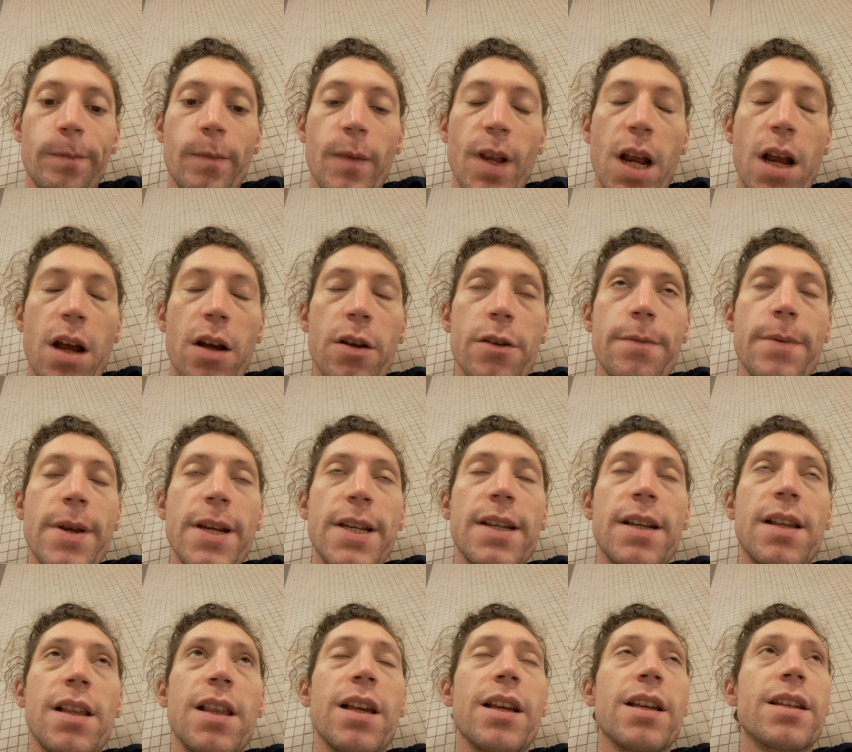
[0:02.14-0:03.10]
Yeah, I was
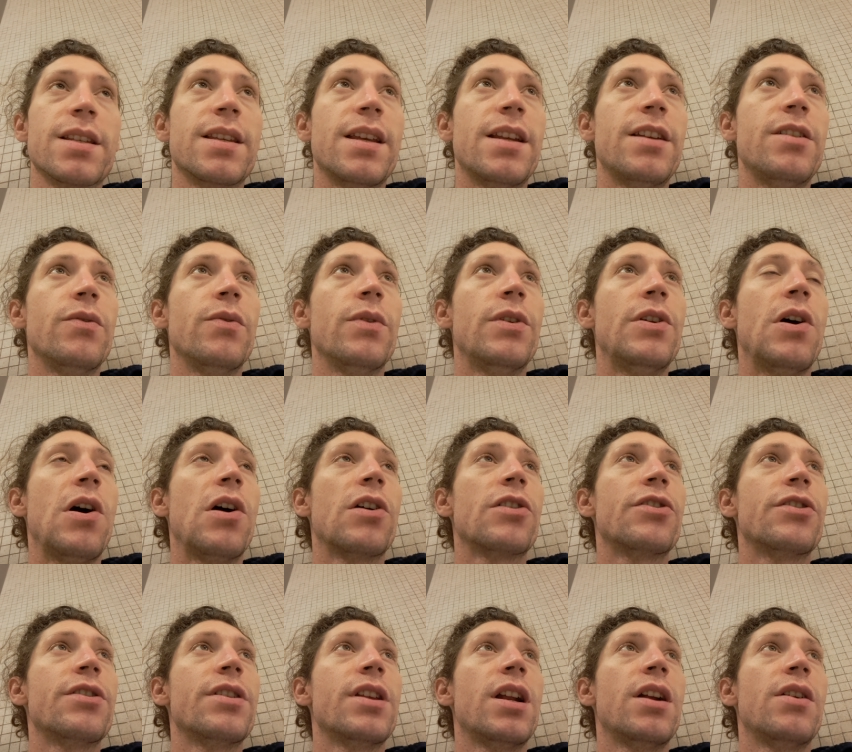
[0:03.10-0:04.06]
basically I said to a
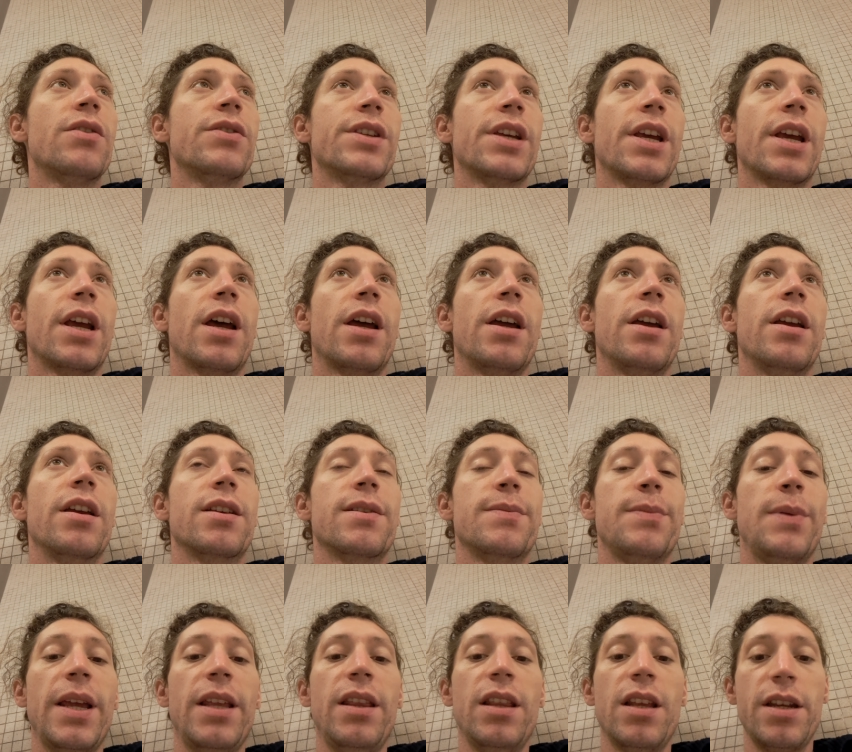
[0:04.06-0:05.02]
doctor that I
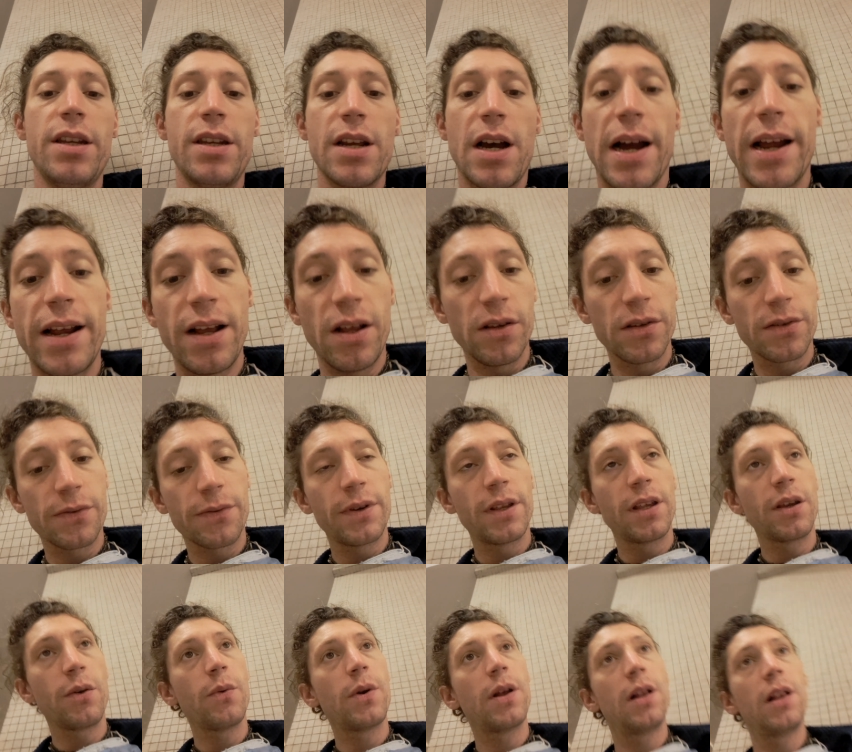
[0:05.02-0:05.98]
explained the dials
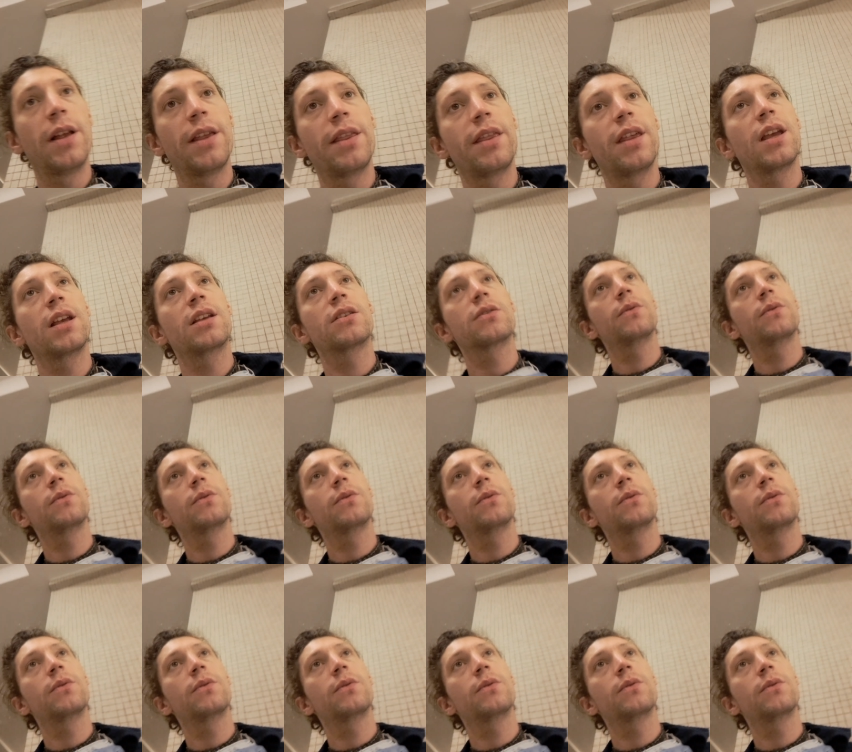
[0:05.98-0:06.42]
really well, I think.